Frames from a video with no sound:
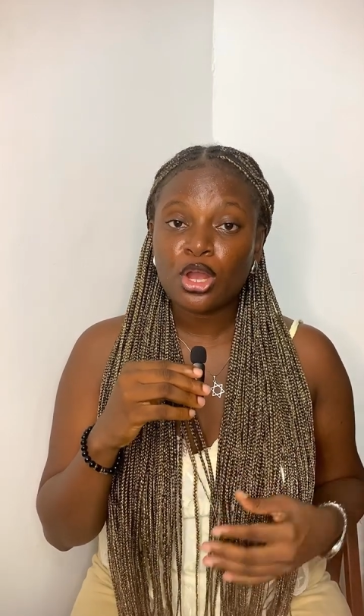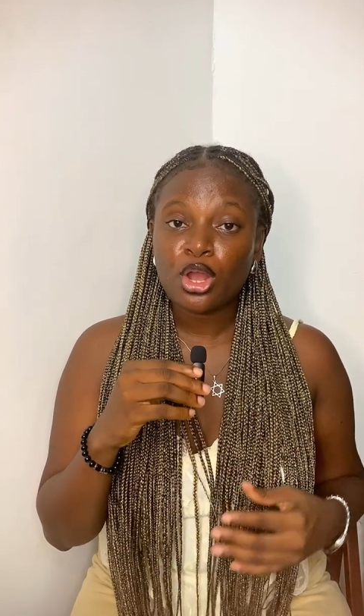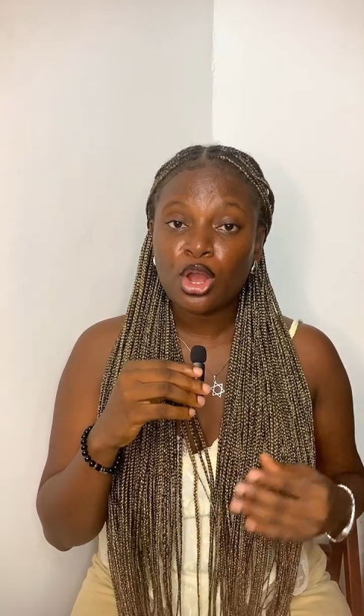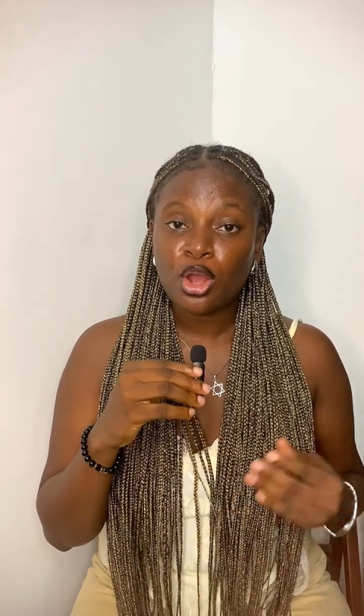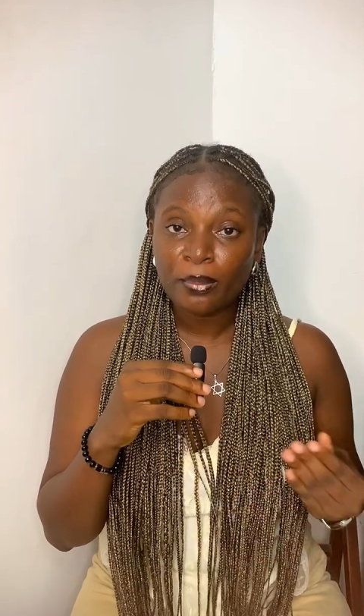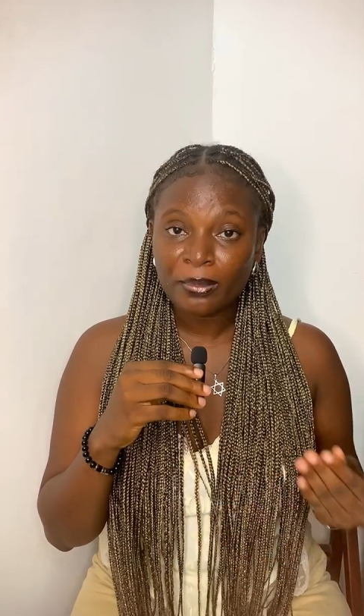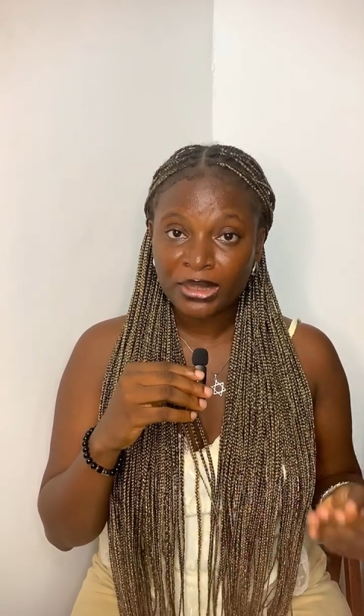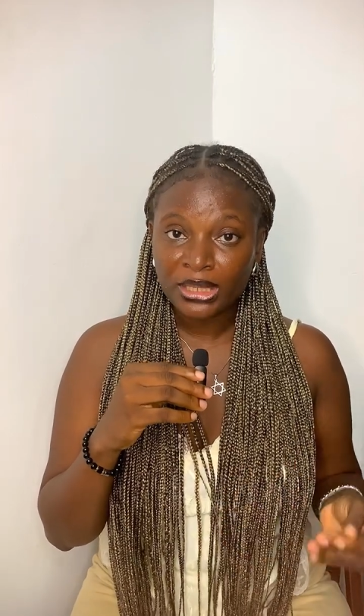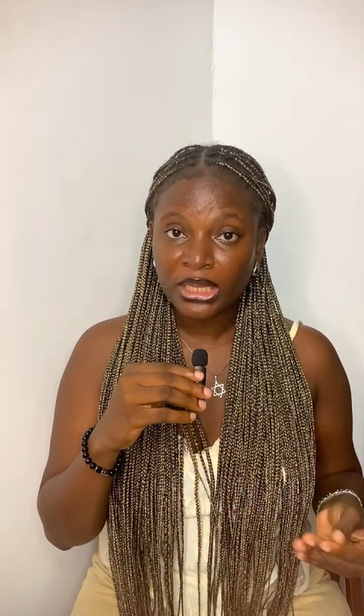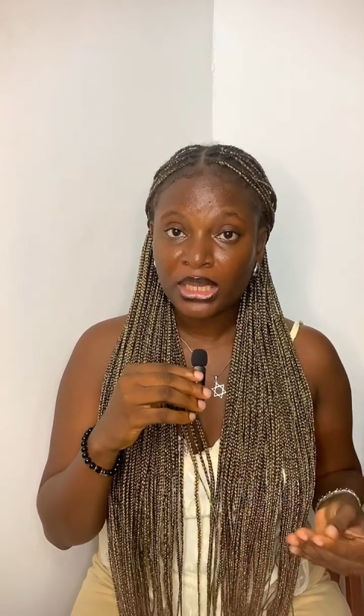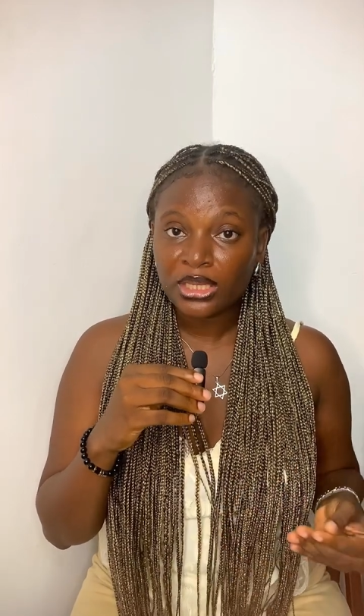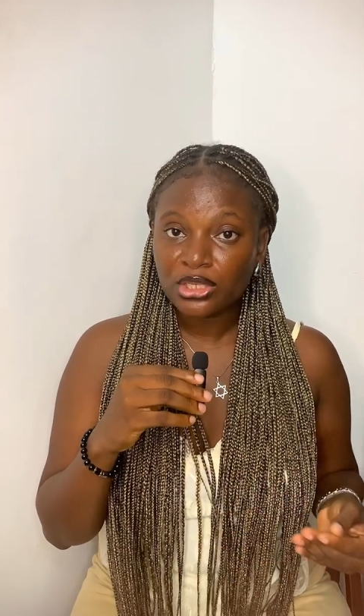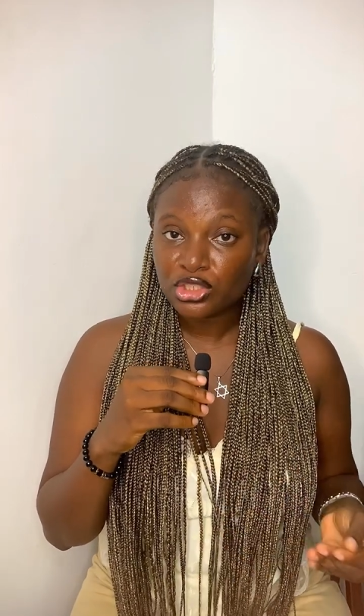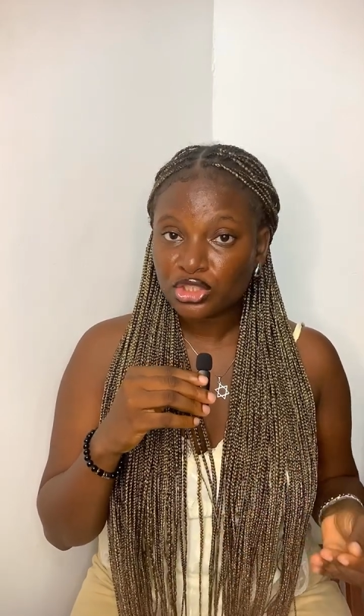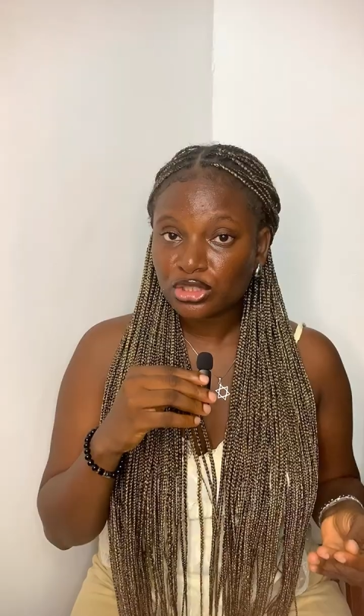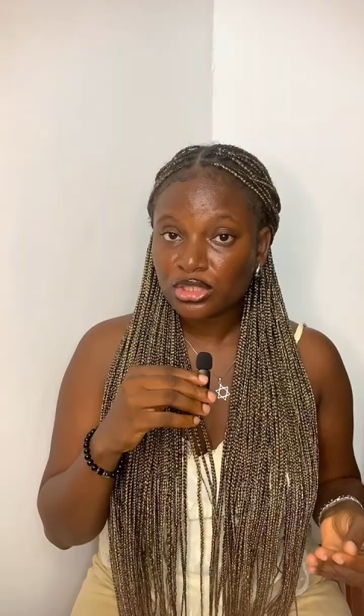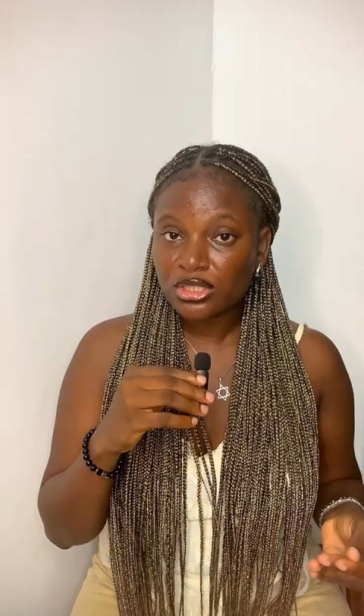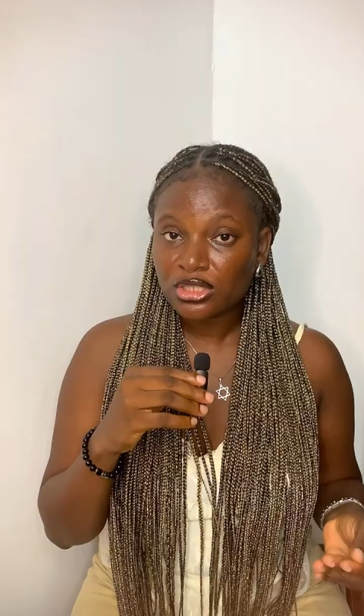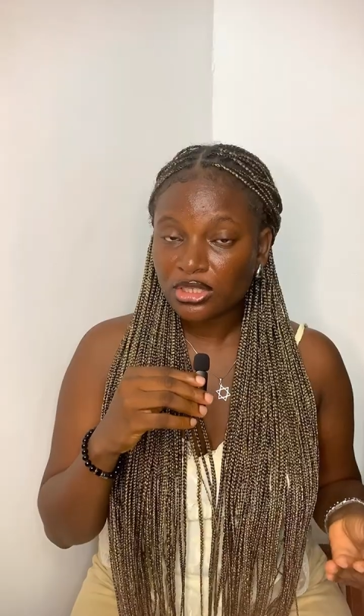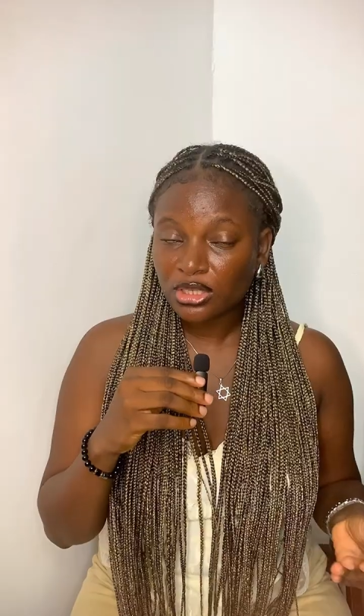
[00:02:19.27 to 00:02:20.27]

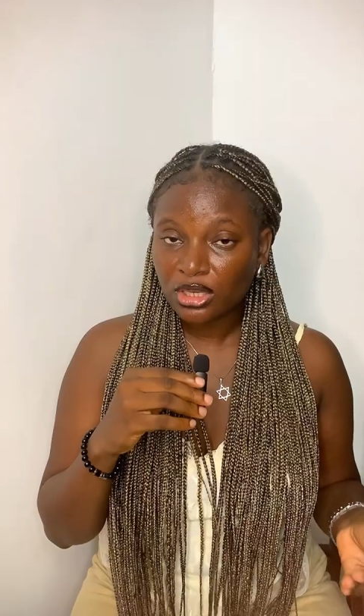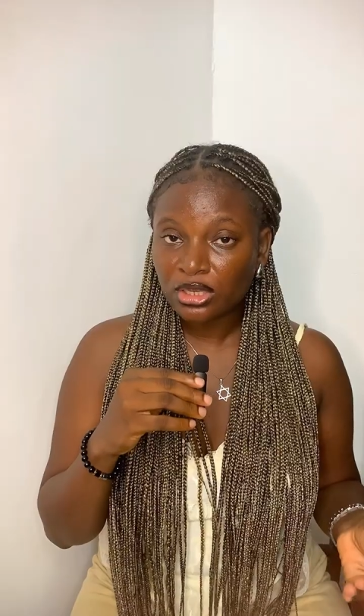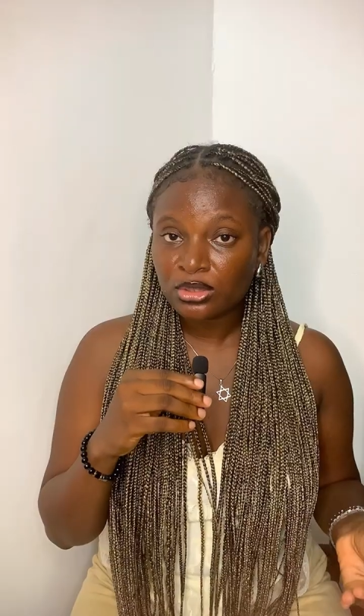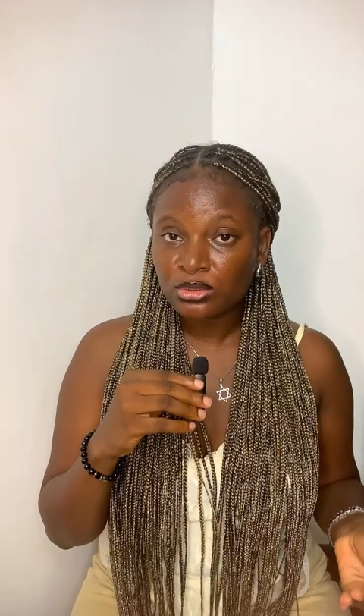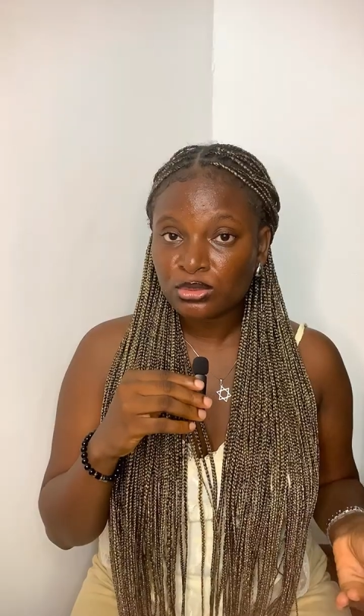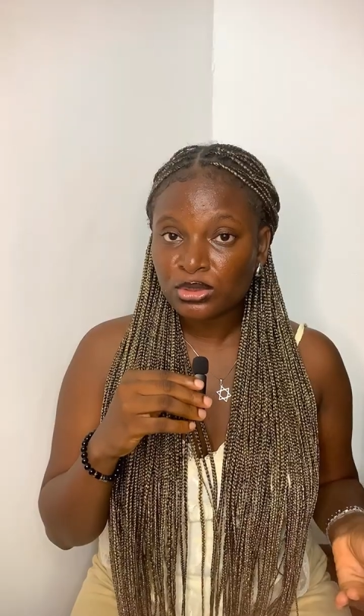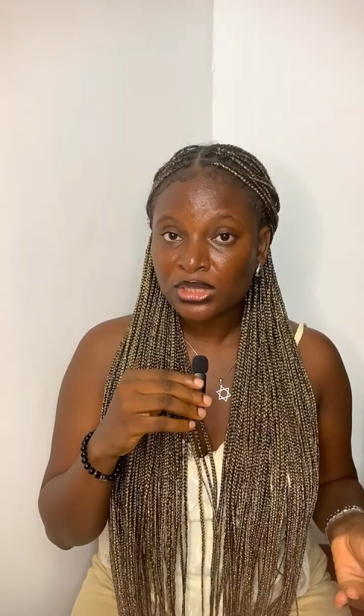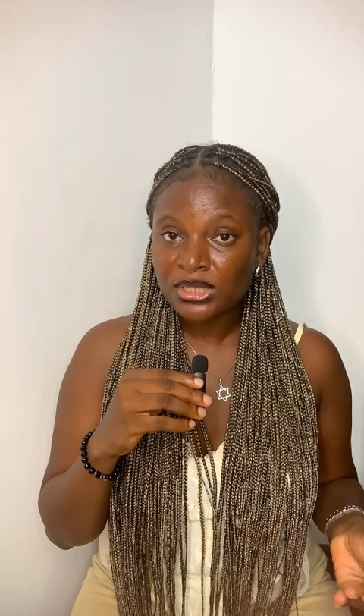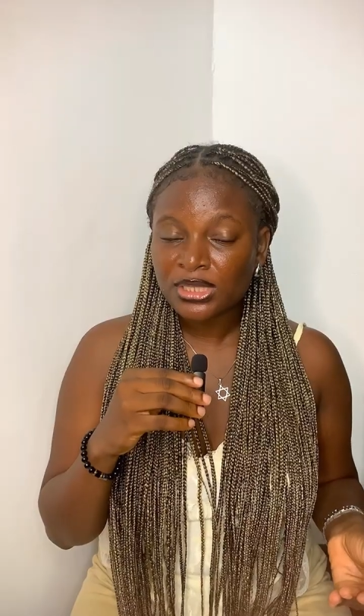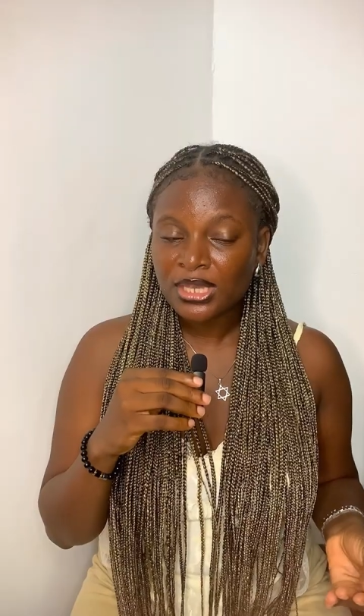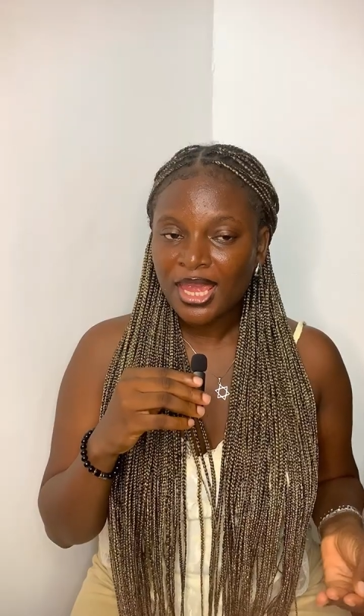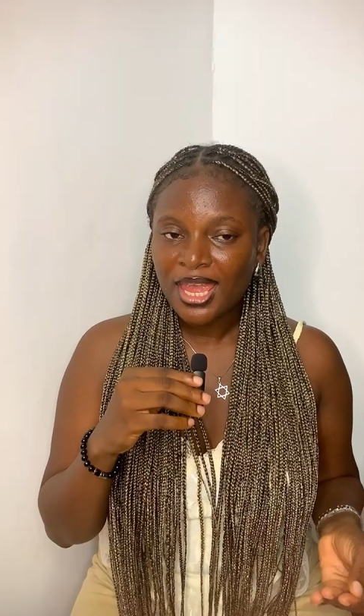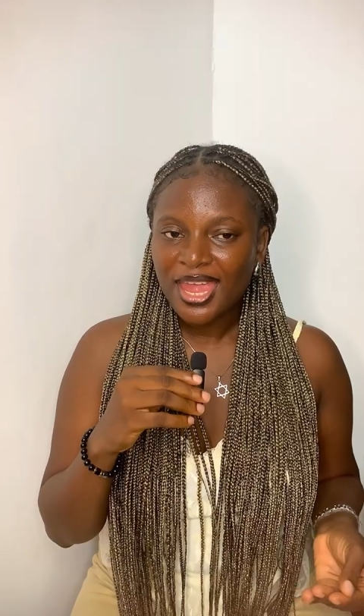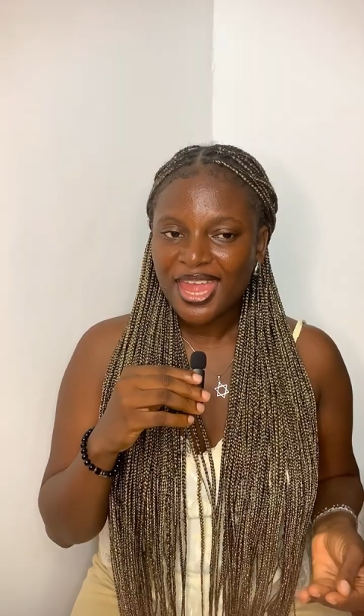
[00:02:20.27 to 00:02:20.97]
communication skills.